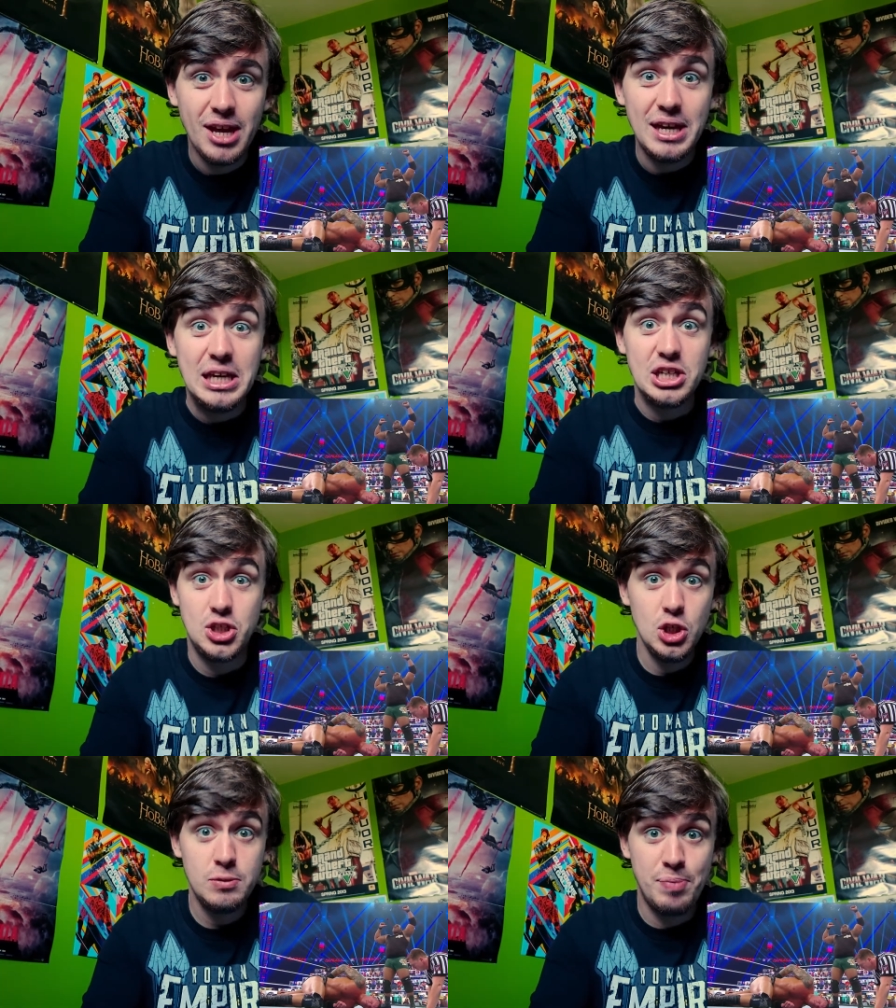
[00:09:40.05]
He has
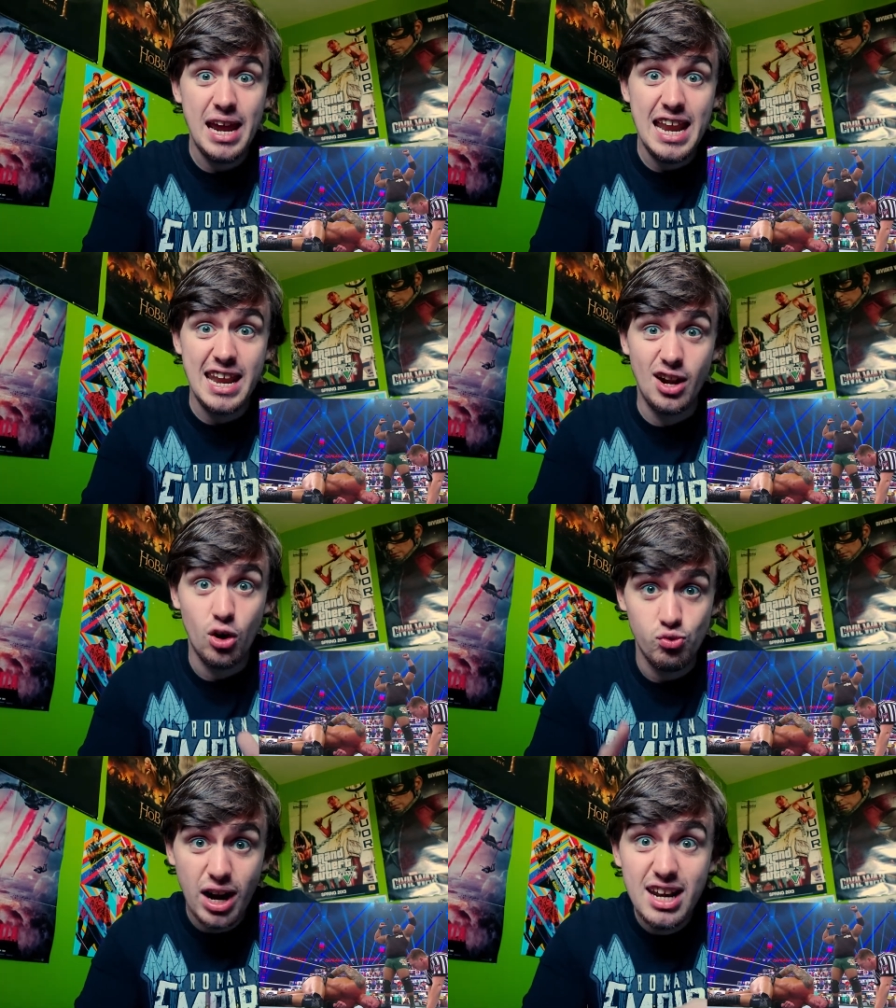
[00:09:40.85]
just pinned
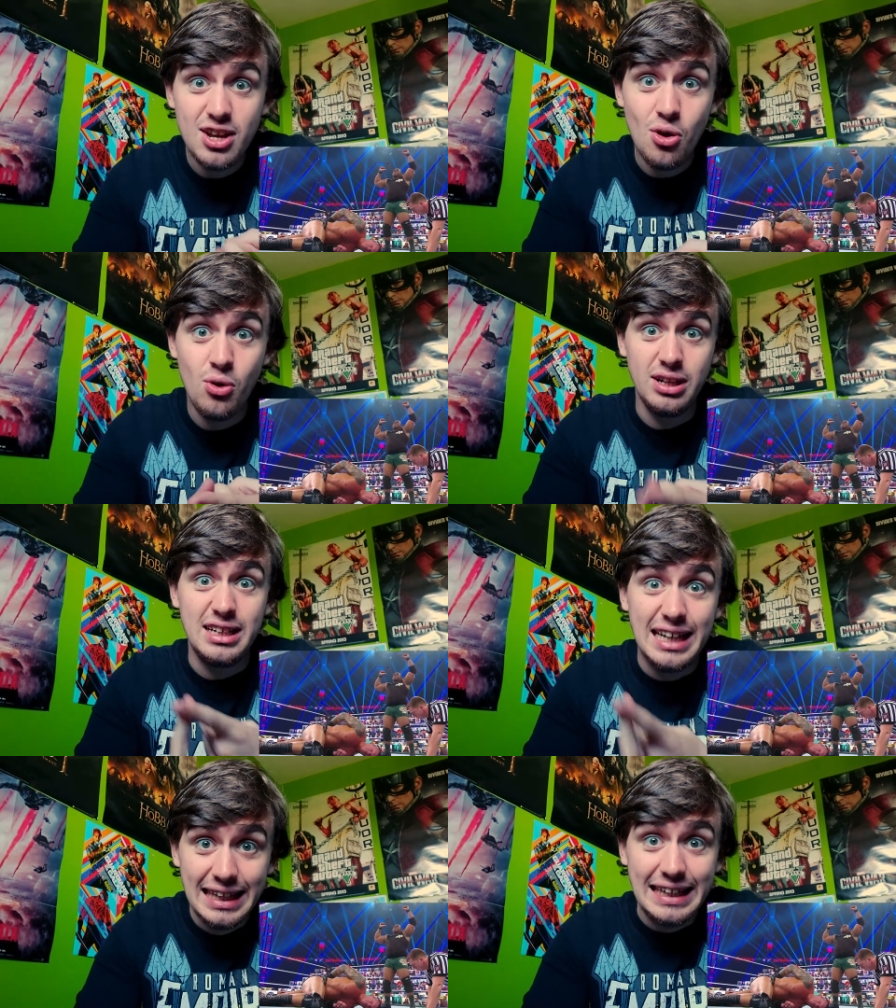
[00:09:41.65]
Randy Orton
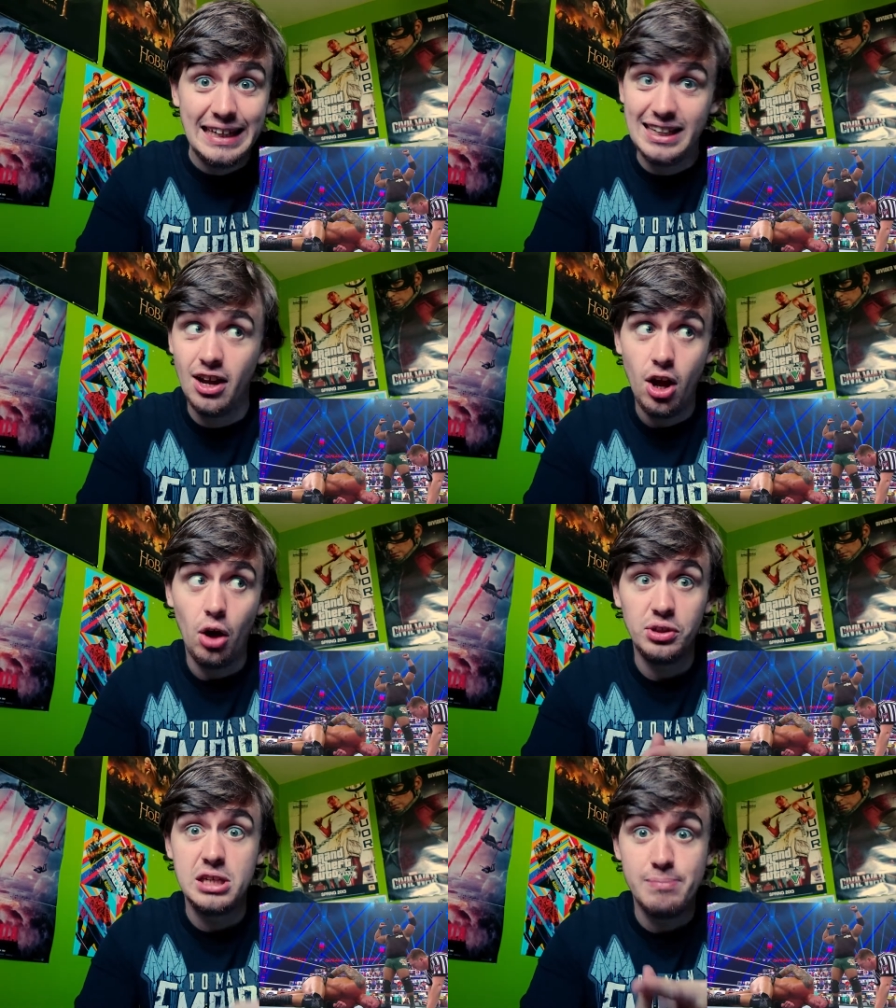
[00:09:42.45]
clean
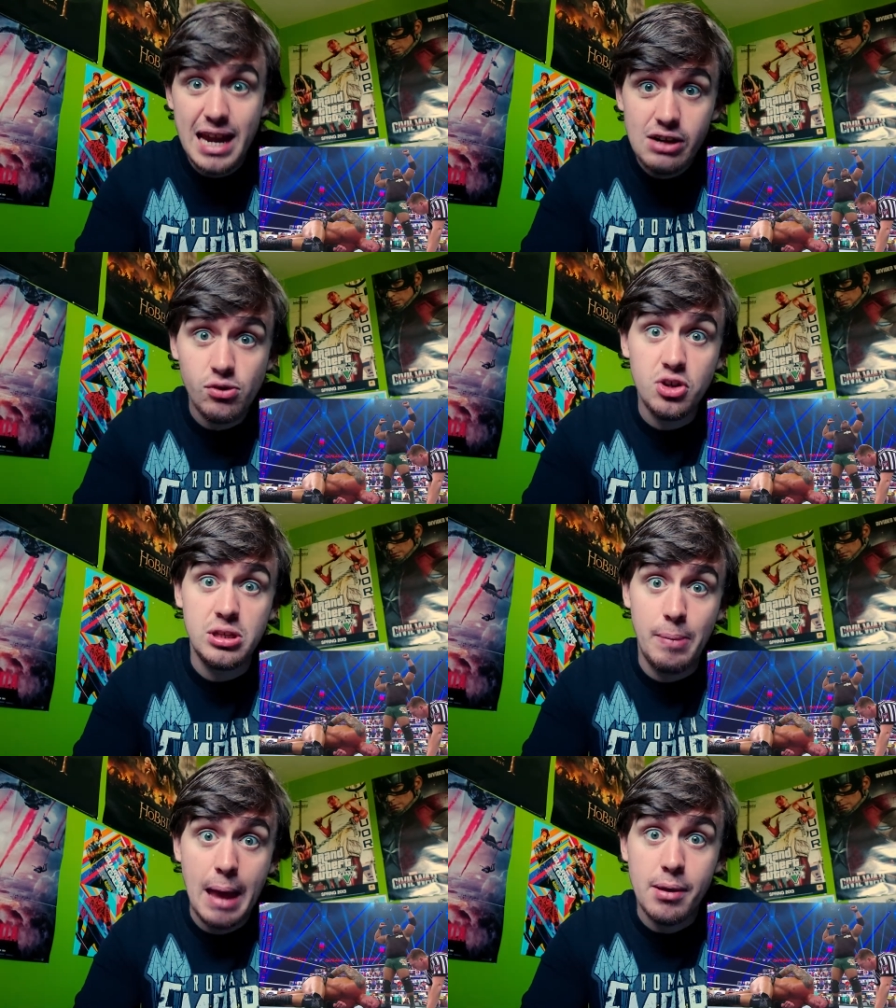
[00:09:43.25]
on his main roster
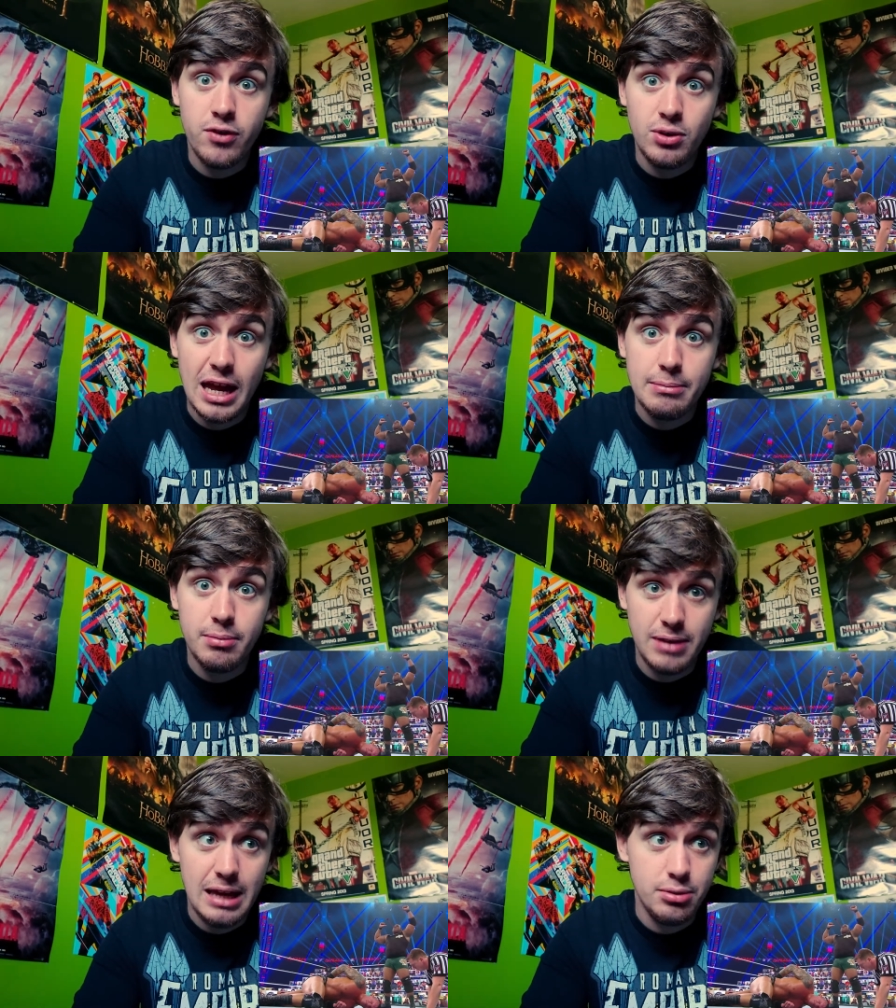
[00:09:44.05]
pay-per-view
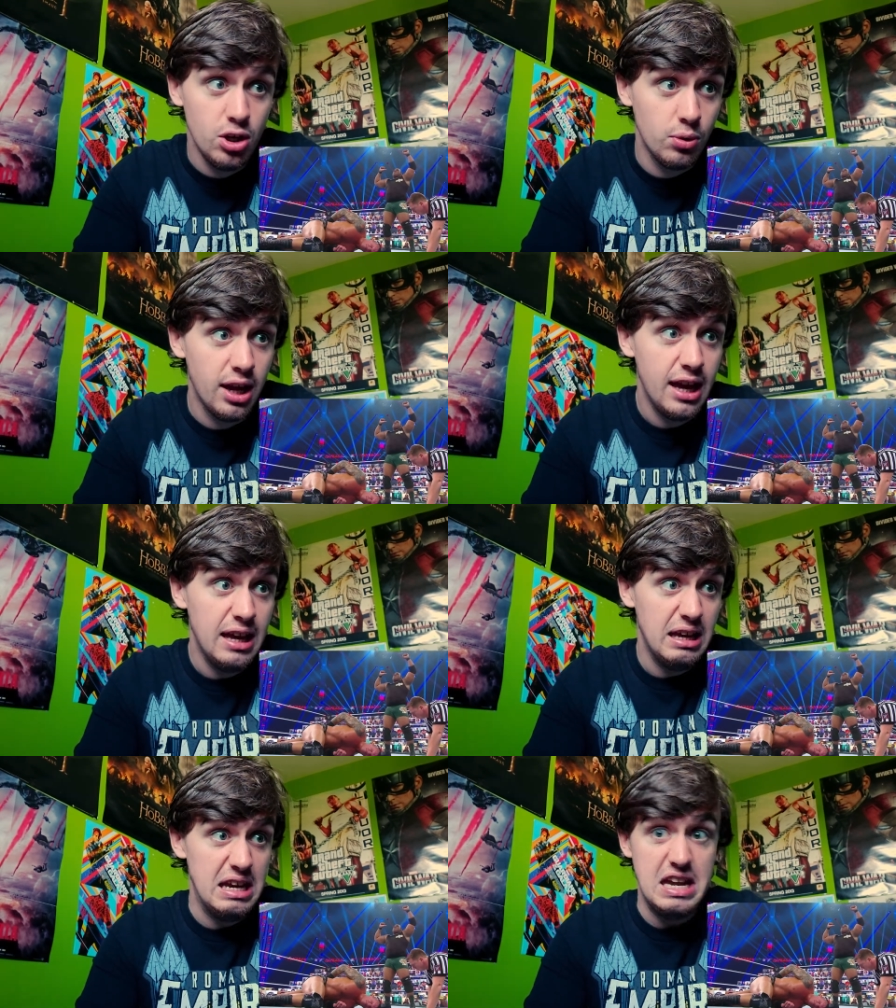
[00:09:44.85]
debut
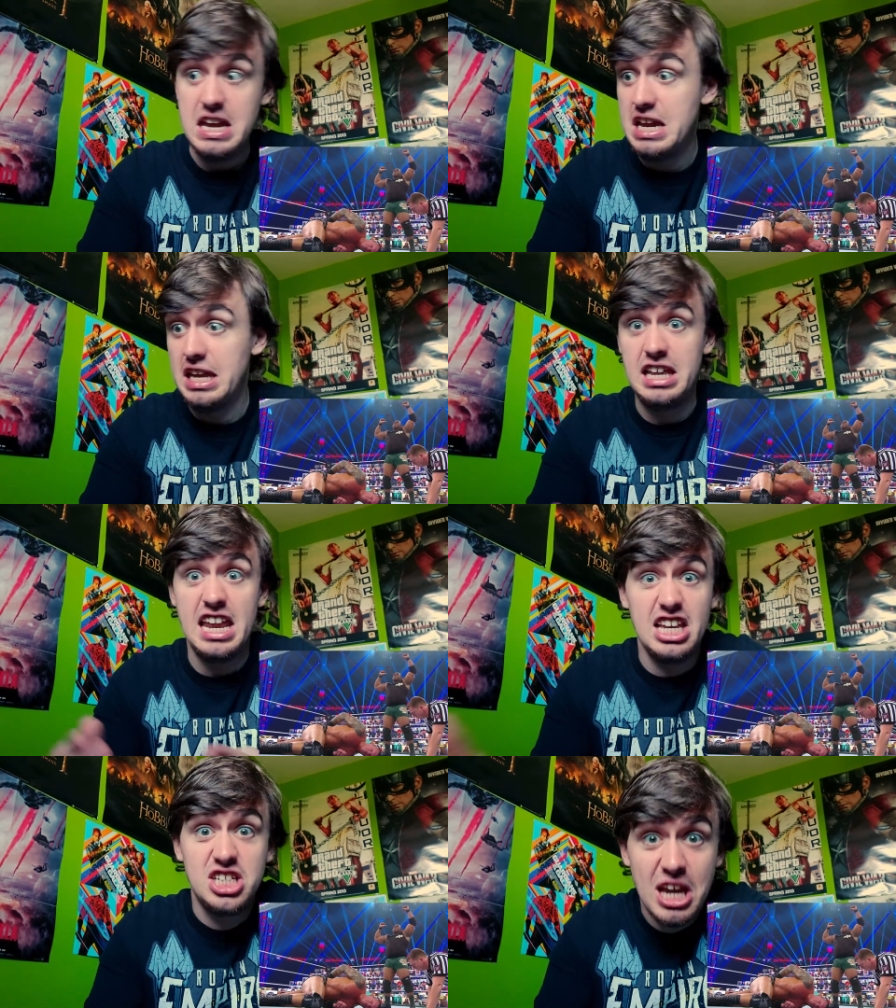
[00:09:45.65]
in
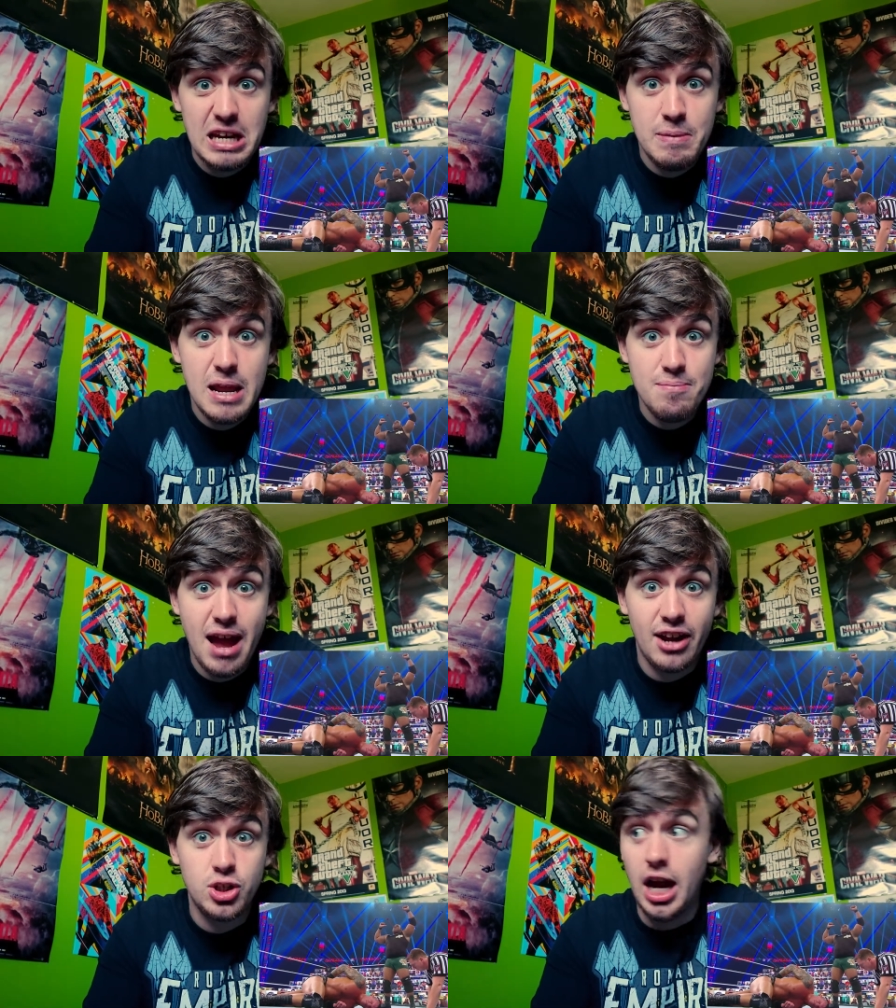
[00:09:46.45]
a 6-minute
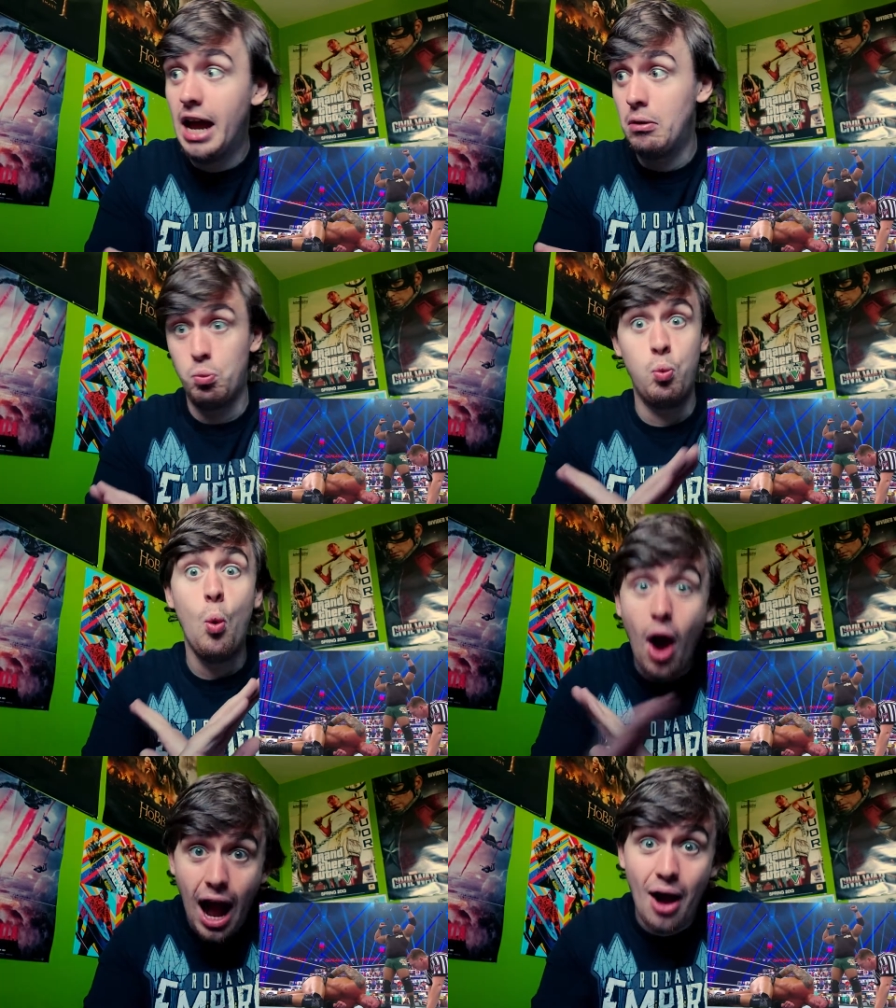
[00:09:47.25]
match.
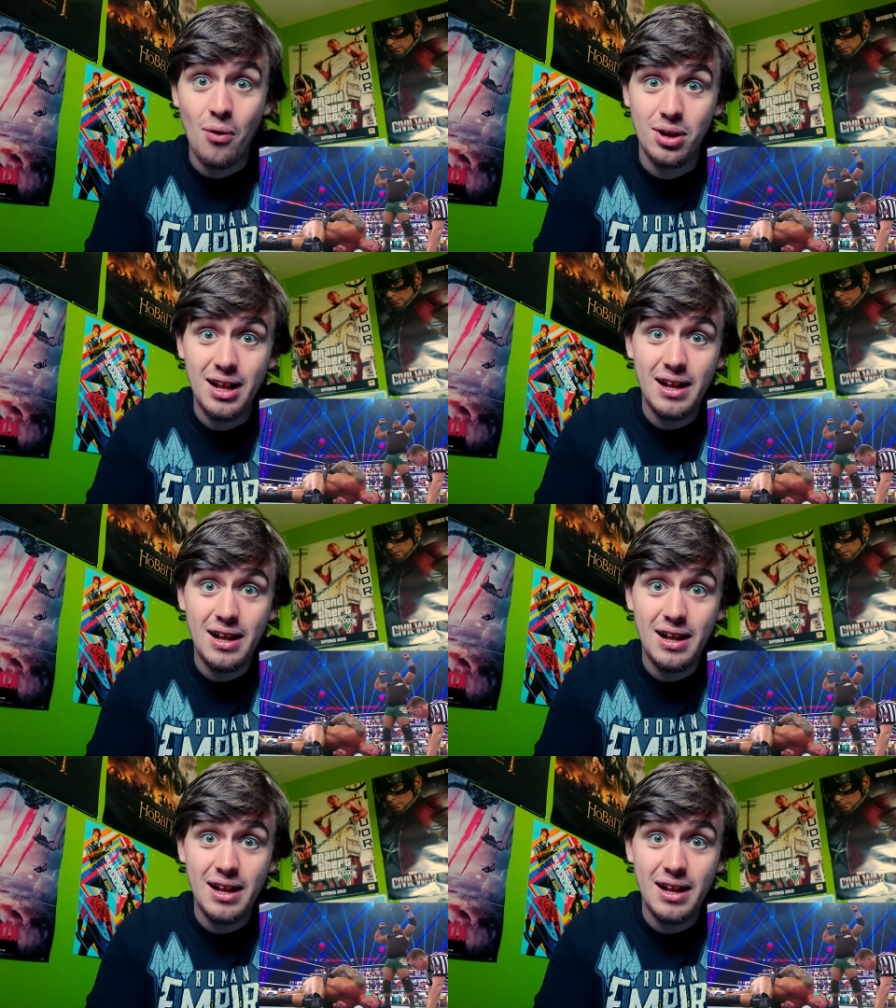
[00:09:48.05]
Wow.